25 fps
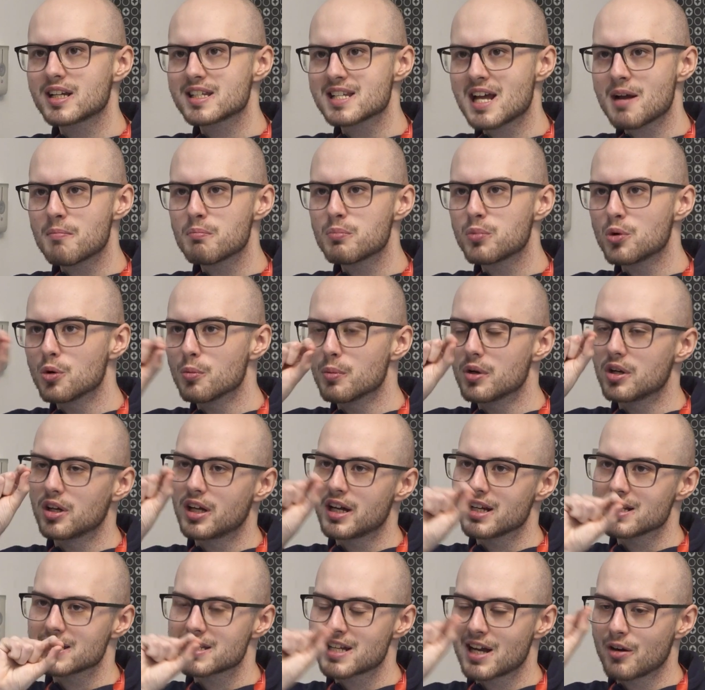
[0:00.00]
you an example,
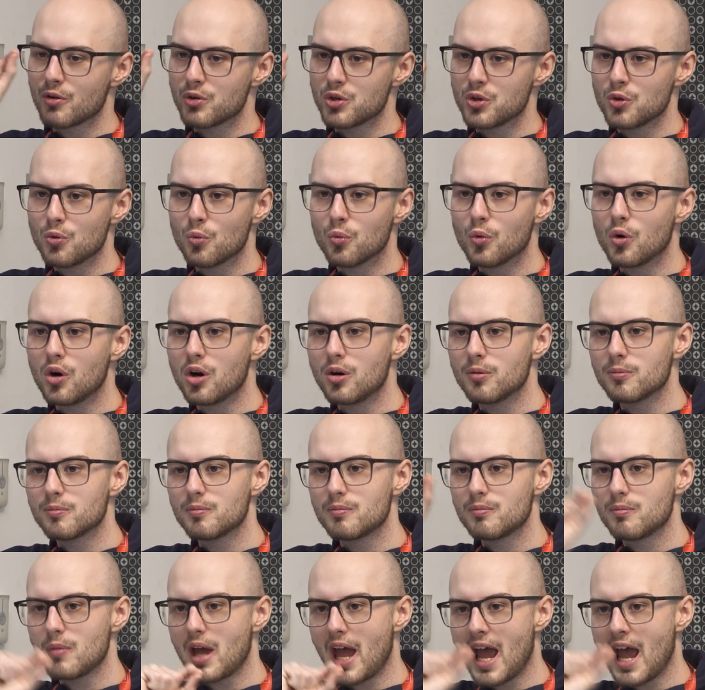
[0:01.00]
but like tell you what